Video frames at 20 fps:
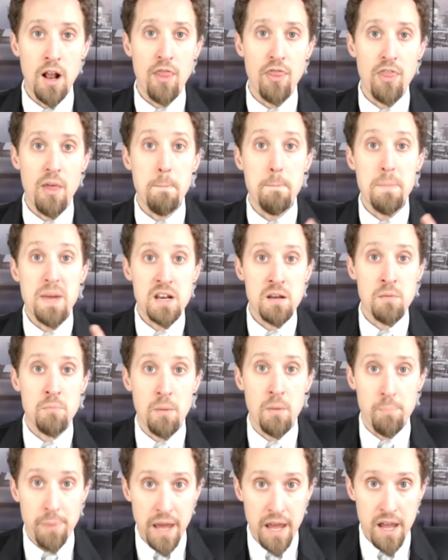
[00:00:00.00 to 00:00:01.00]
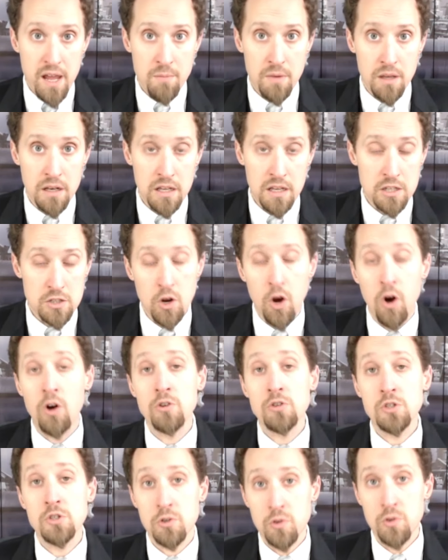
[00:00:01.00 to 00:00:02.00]
The minimum payment is
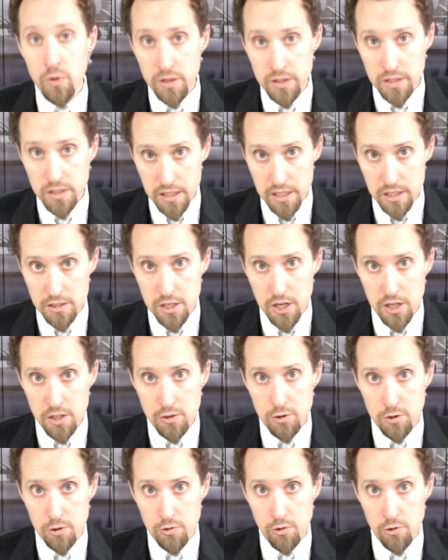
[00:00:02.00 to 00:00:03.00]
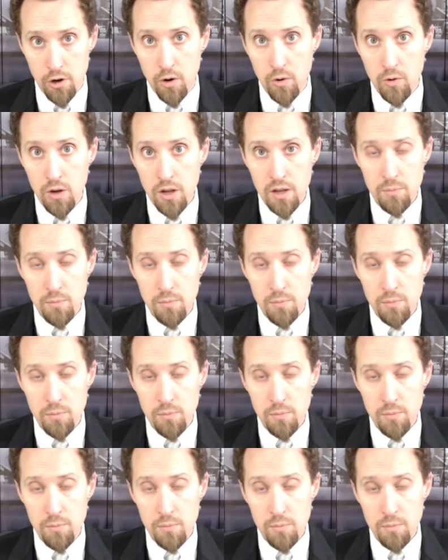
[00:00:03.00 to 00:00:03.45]
also going to continue to grow